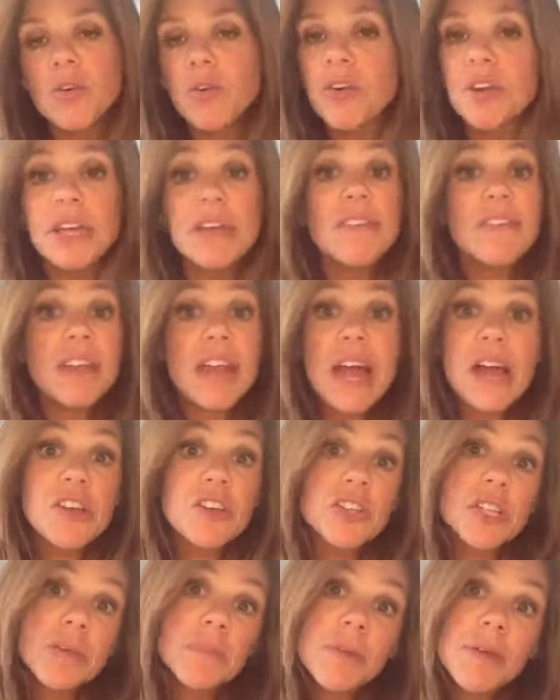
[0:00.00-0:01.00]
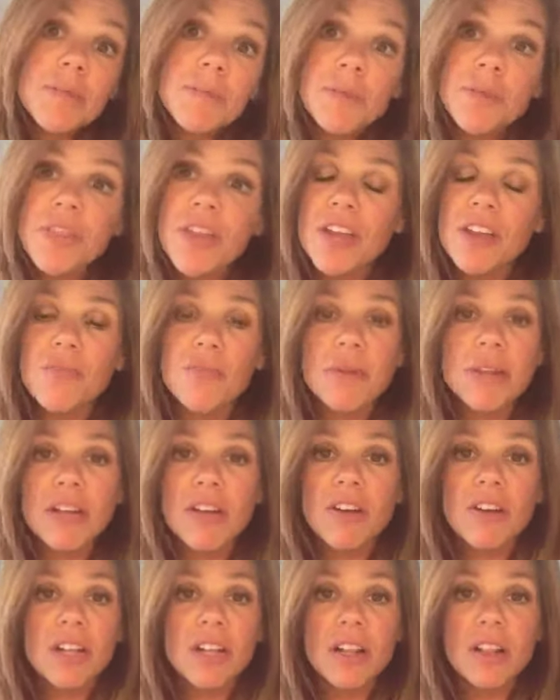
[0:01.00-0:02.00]
or even actually people that have been
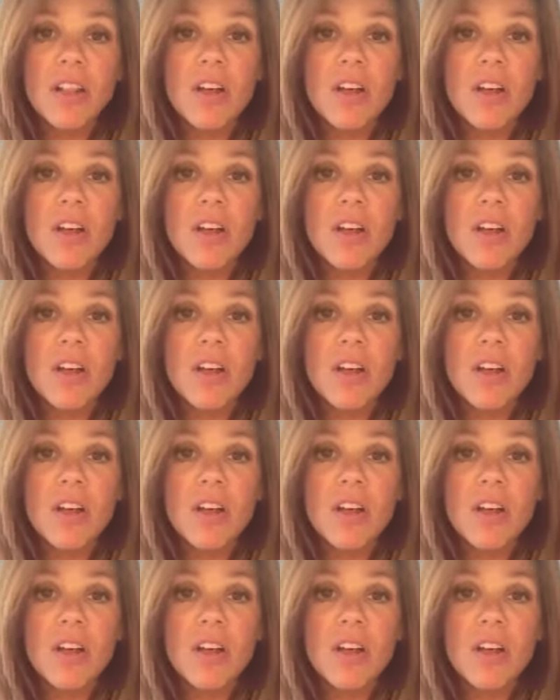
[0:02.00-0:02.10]
on it a